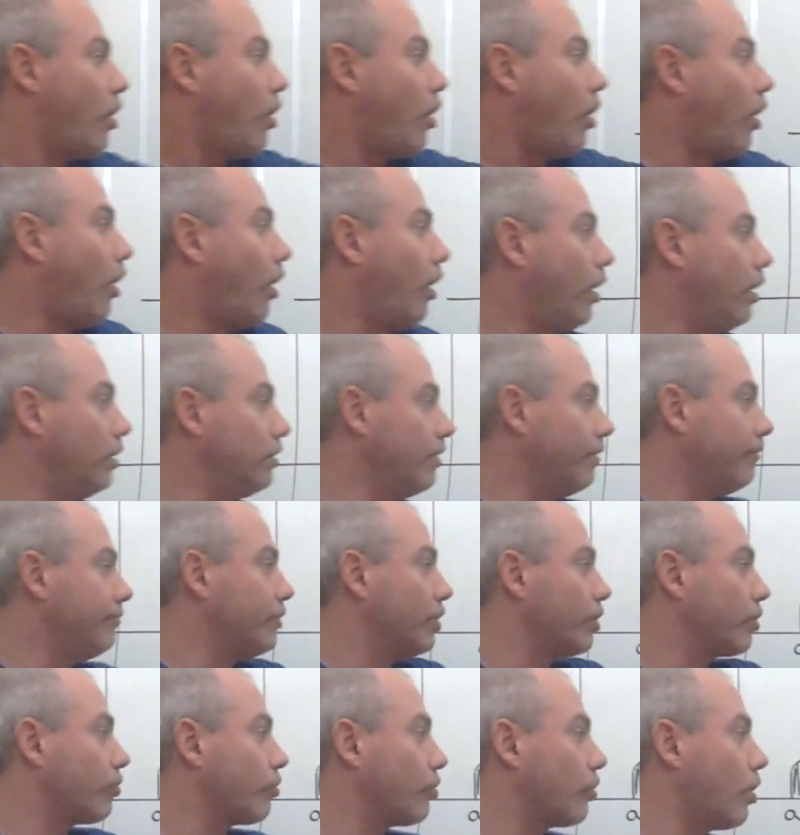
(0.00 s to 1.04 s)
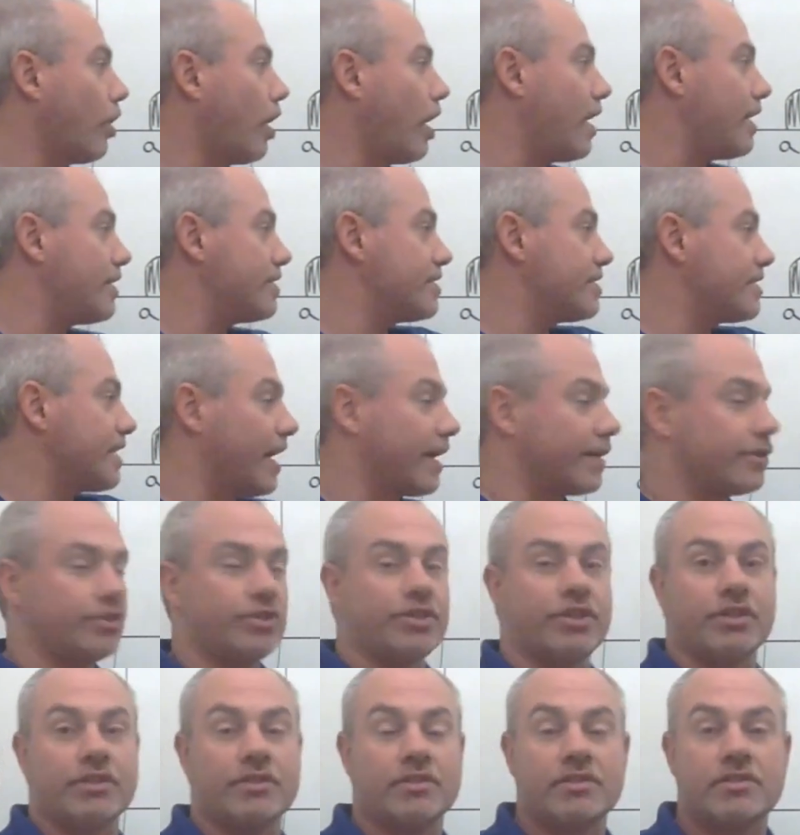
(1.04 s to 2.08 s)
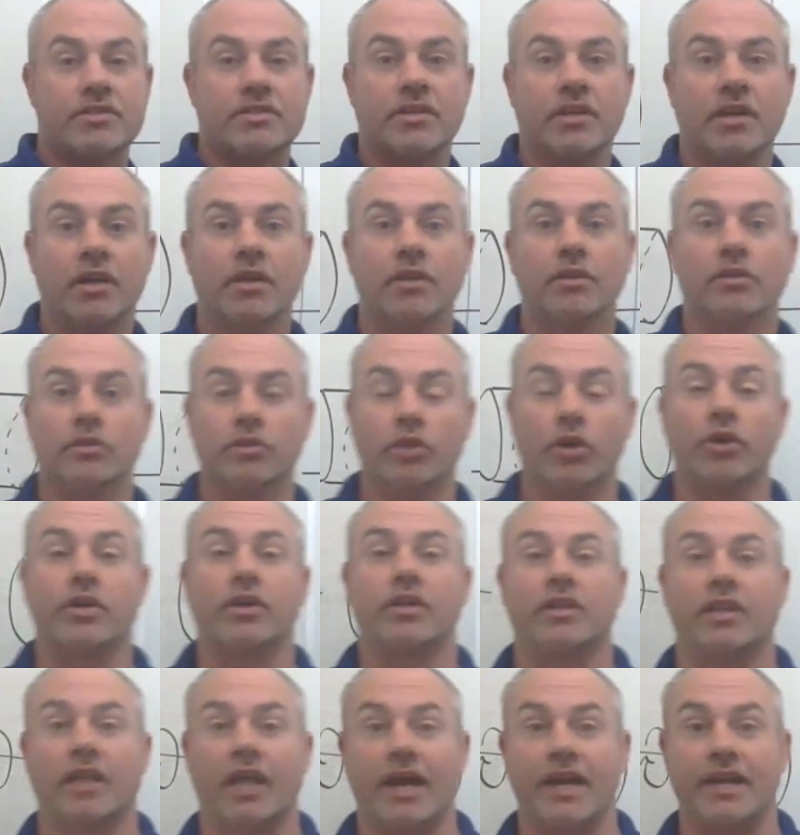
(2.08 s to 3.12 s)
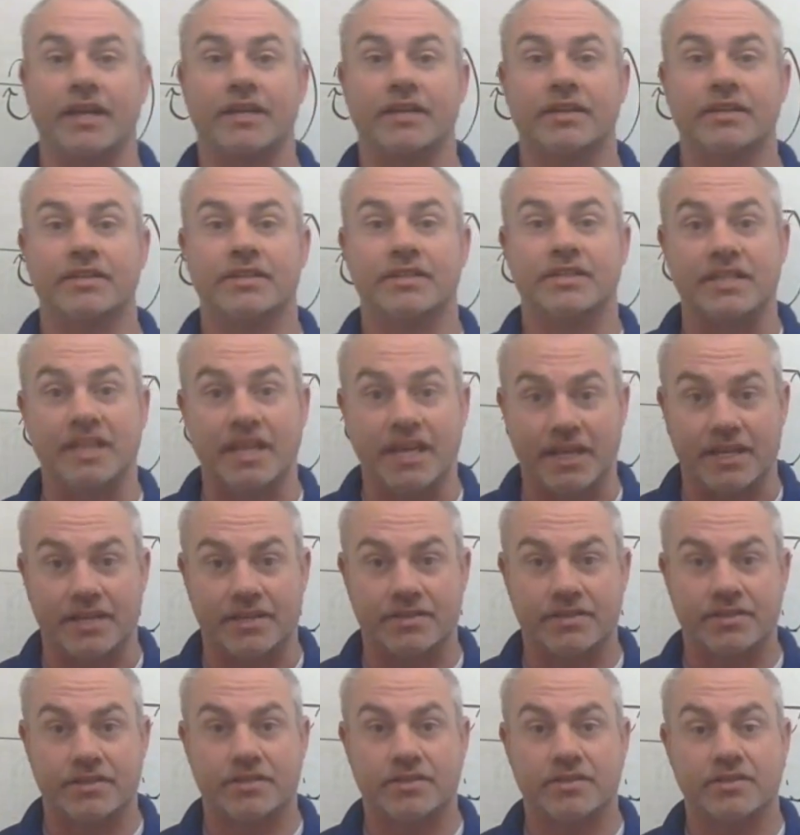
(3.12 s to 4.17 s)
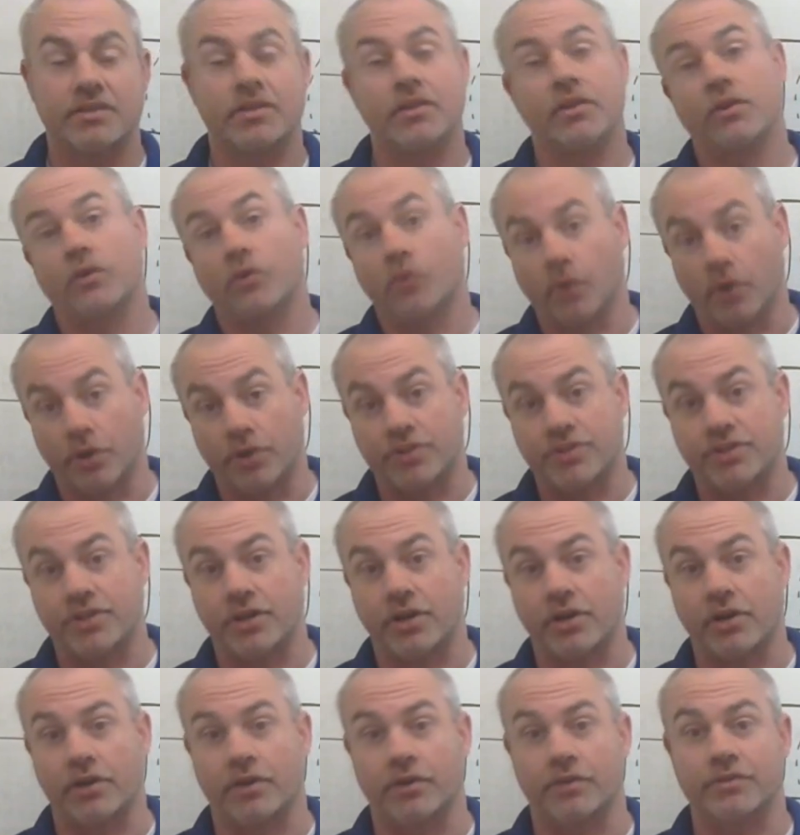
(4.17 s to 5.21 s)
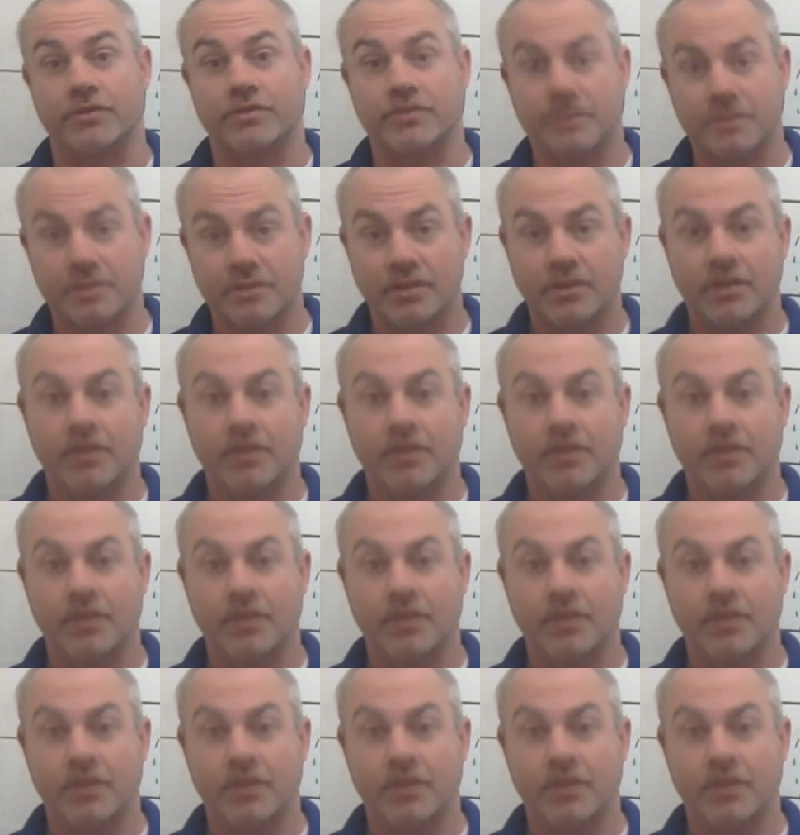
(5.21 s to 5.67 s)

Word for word: all of the cross-sections look like disks or circles,